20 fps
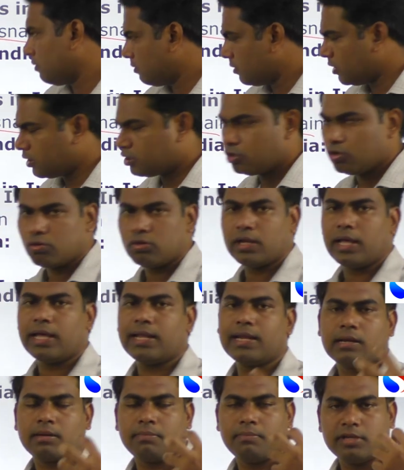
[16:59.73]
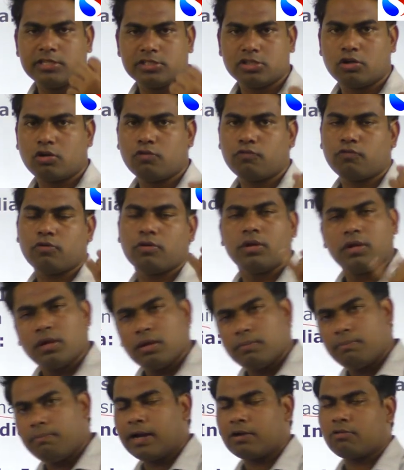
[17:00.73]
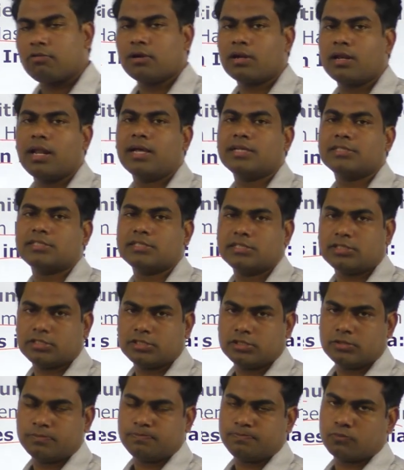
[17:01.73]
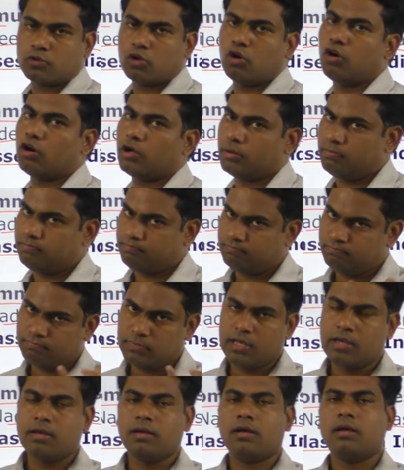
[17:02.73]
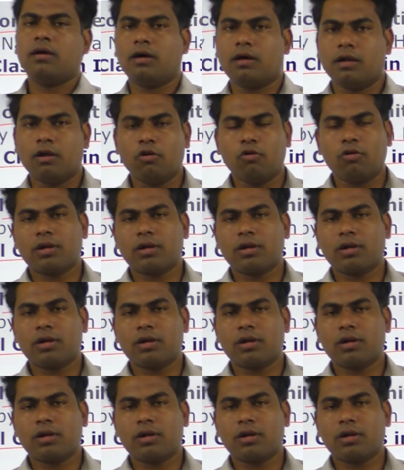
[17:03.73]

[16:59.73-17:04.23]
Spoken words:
Ignore direct mention of backward classes or lower